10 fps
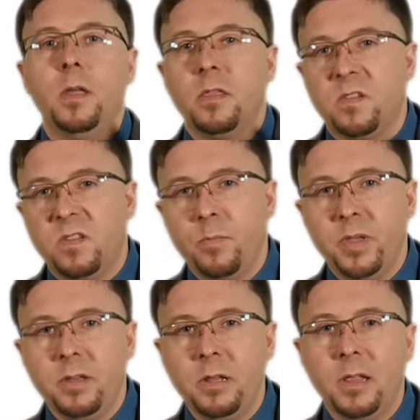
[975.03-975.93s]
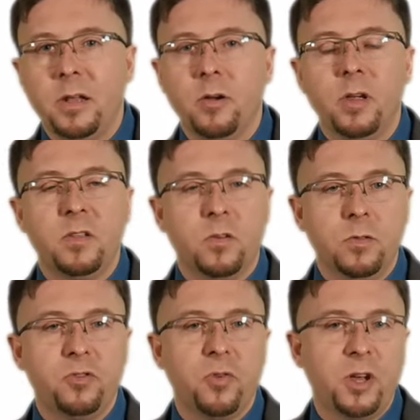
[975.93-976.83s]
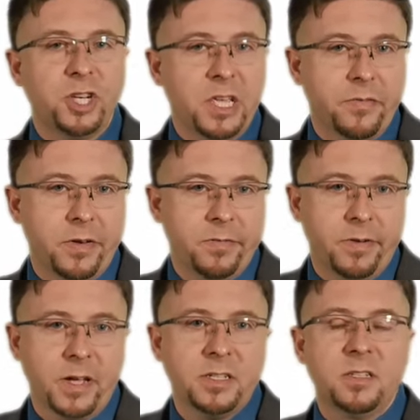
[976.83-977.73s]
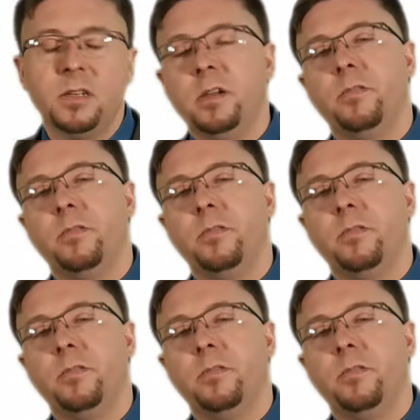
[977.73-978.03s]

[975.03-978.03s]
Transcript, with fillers: The stability letter is only trying to give advice